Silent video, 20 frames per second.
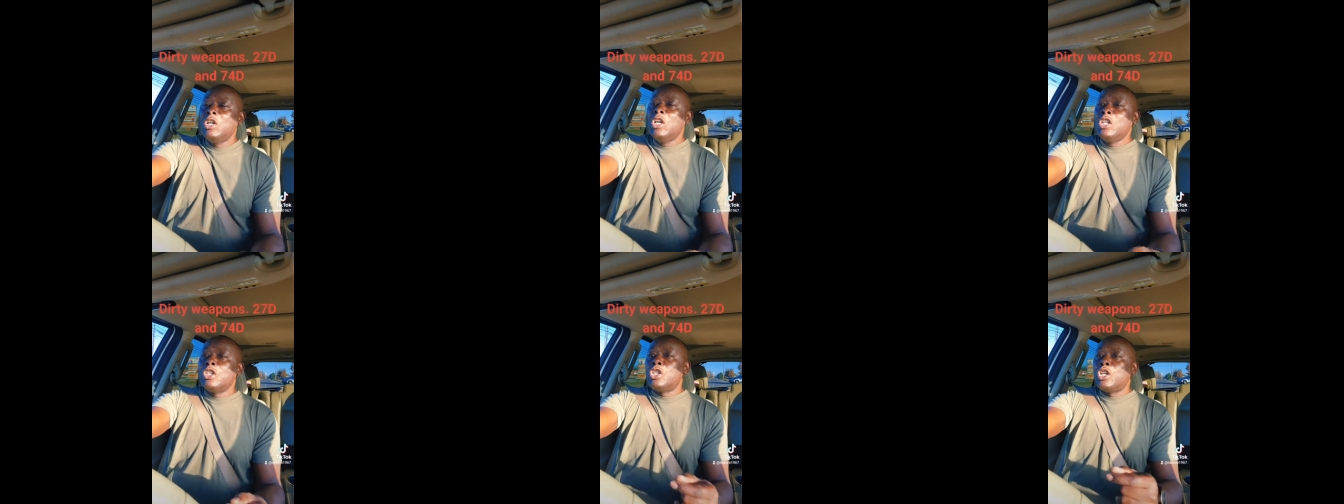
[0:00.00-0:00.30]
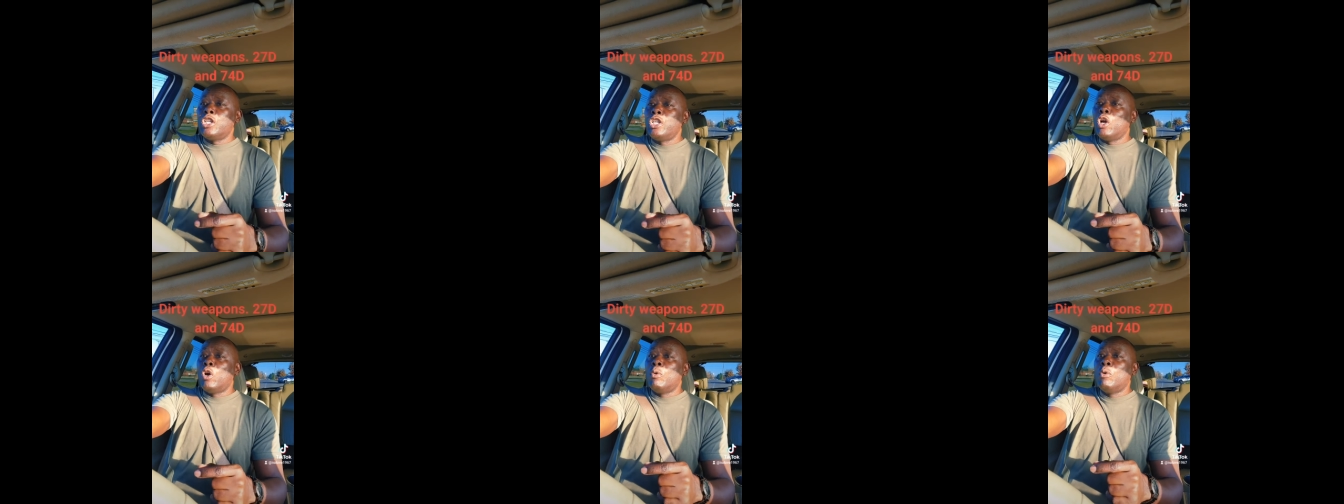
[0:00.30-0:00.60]
to
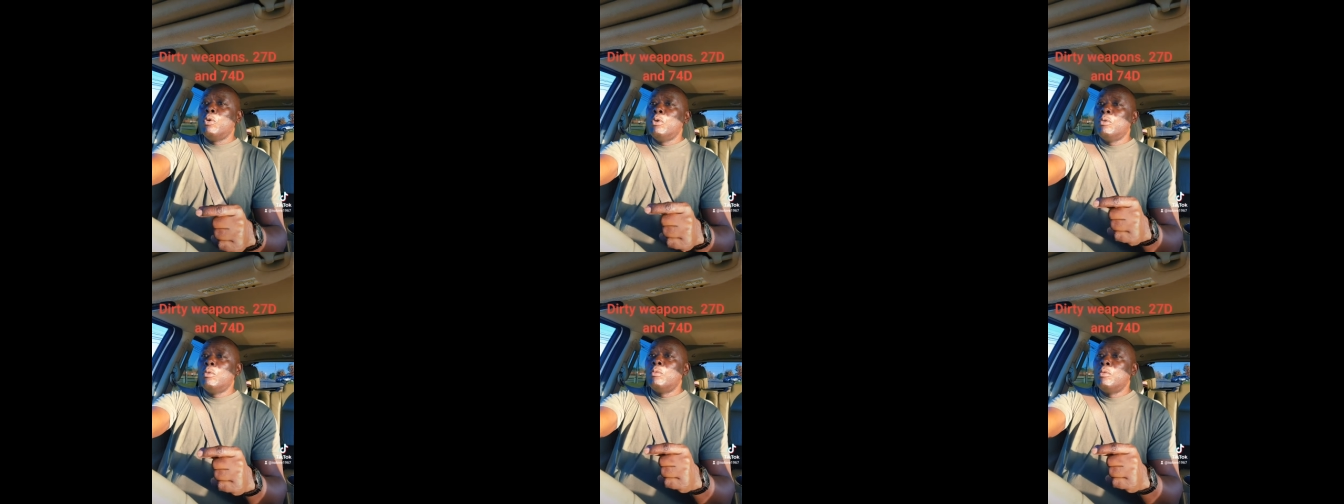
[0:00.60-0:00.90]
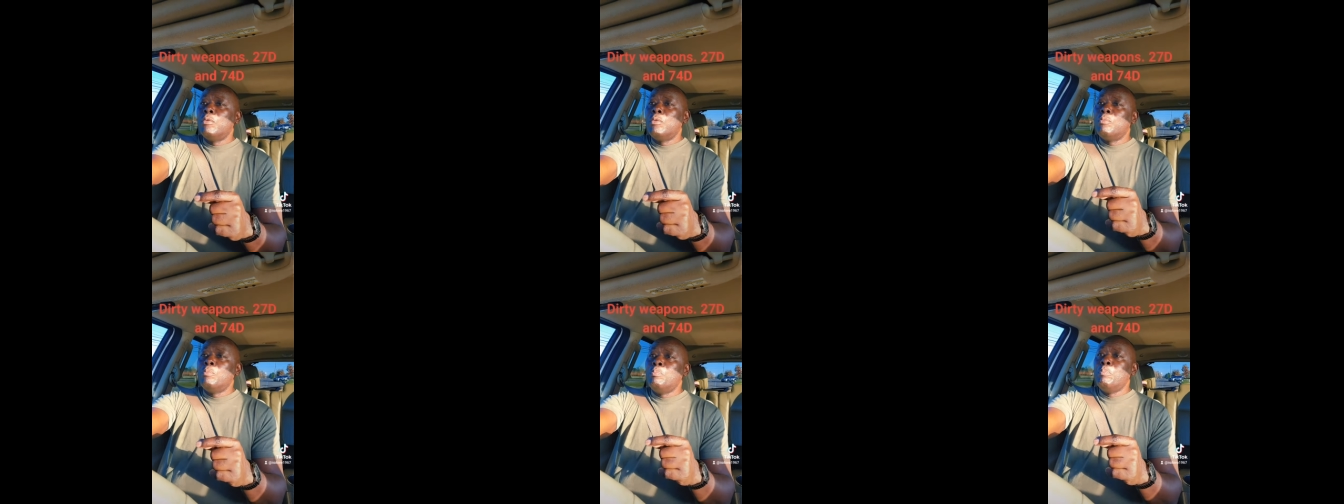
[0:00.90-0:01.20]
your
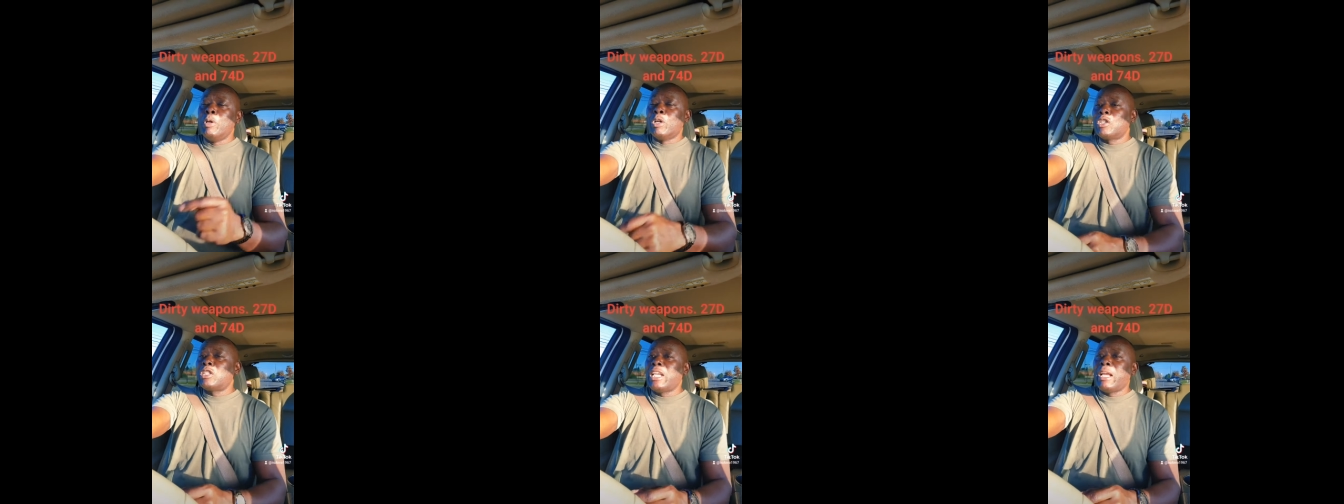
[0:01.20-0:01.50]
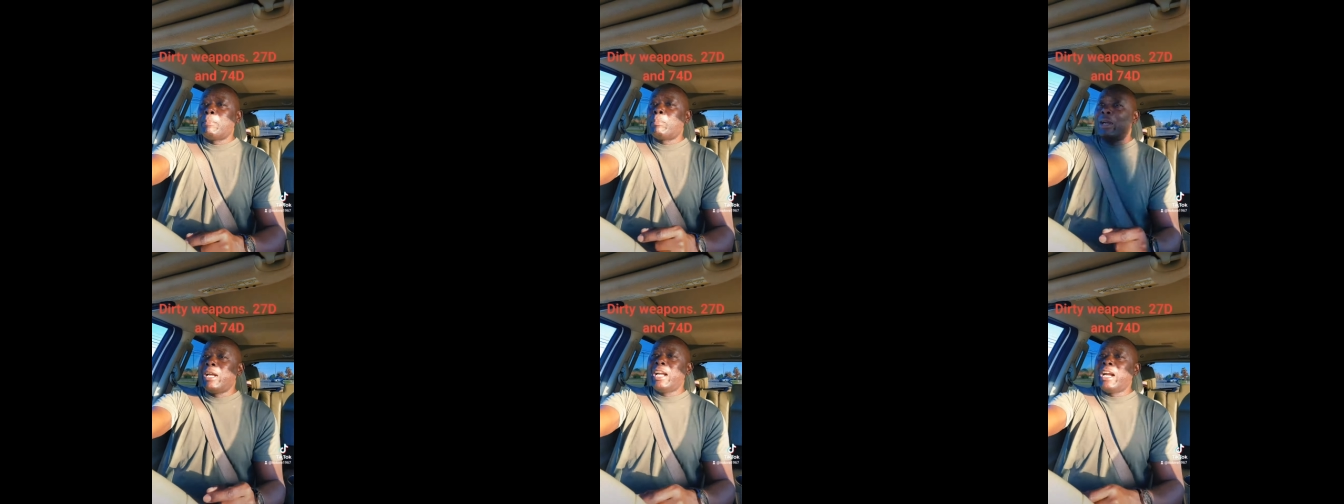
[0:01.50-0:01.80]

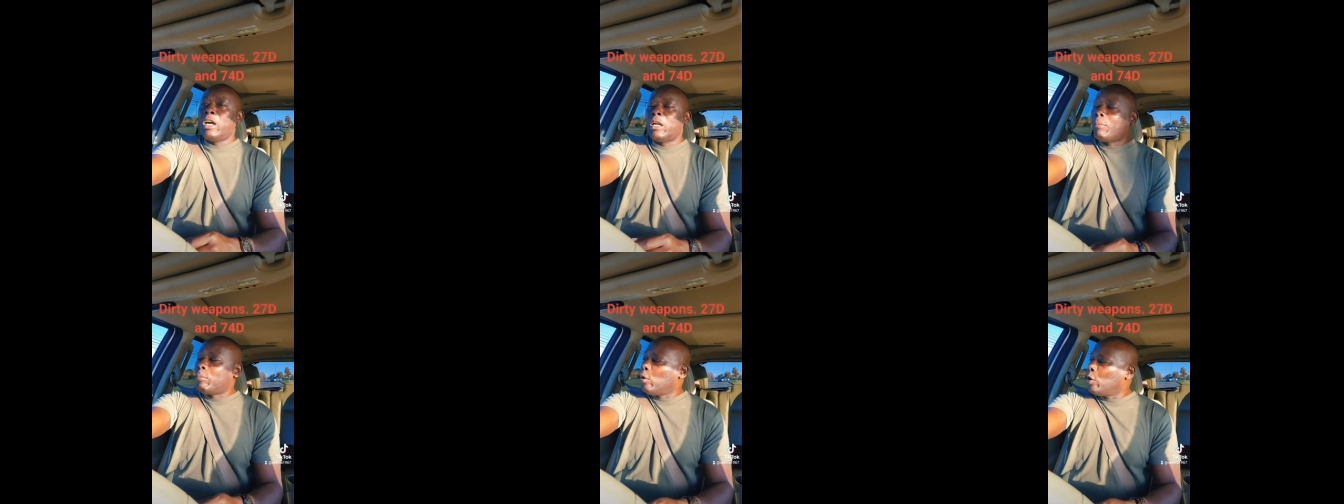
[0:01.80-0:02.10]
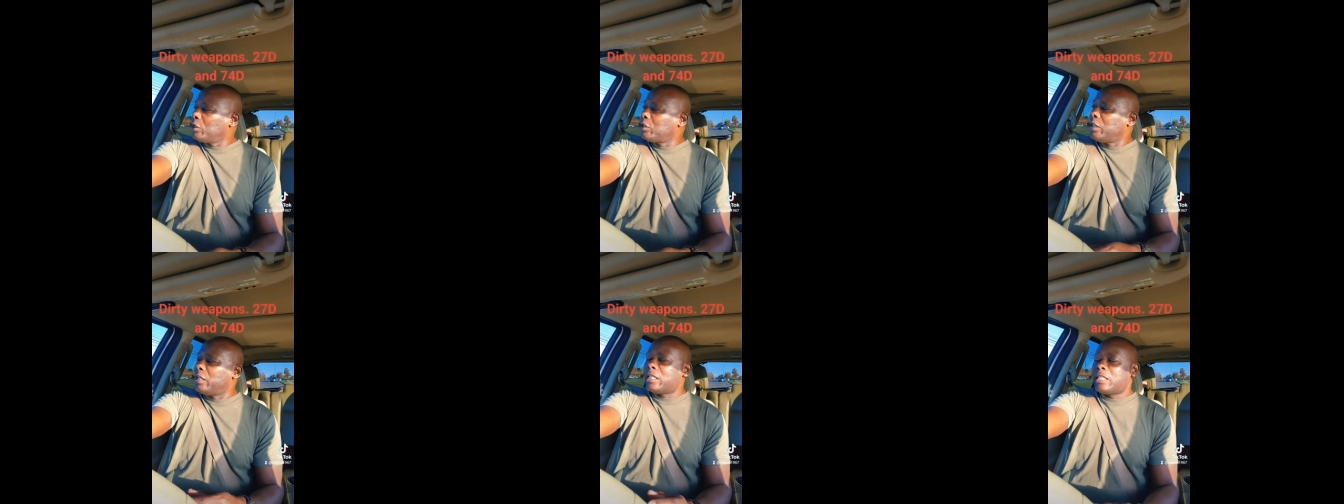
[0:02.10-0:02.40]
milkshake bring all the
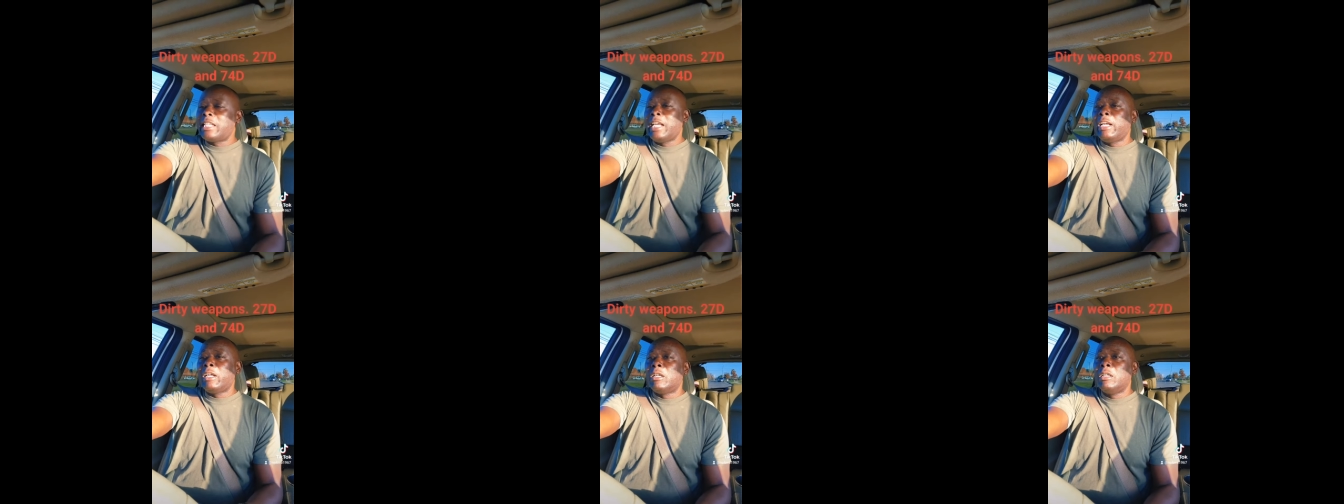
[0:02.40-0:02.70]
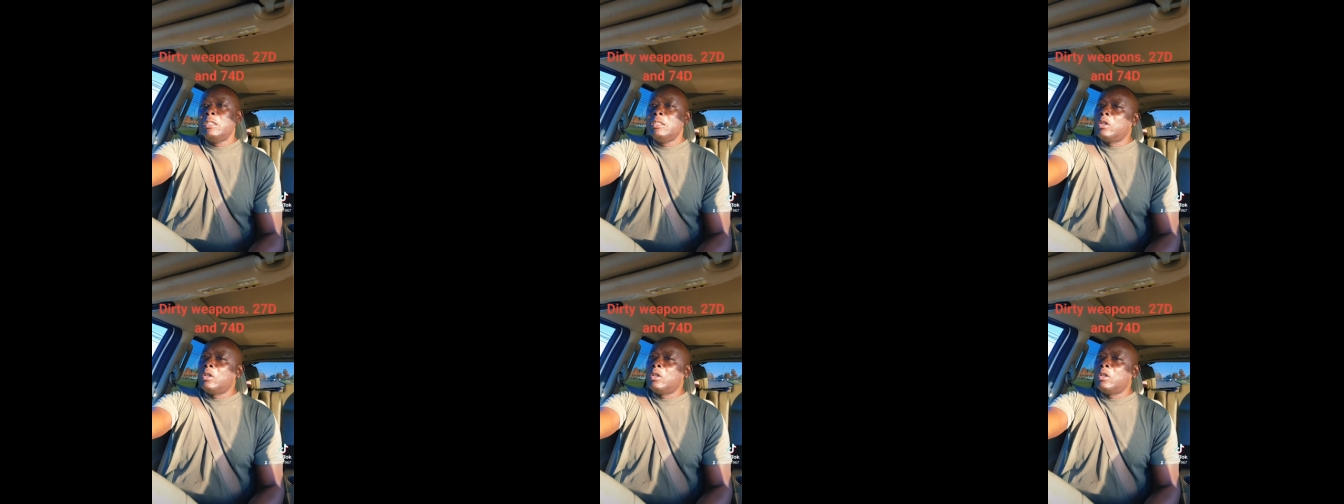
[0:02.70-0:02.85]
boys to the cell.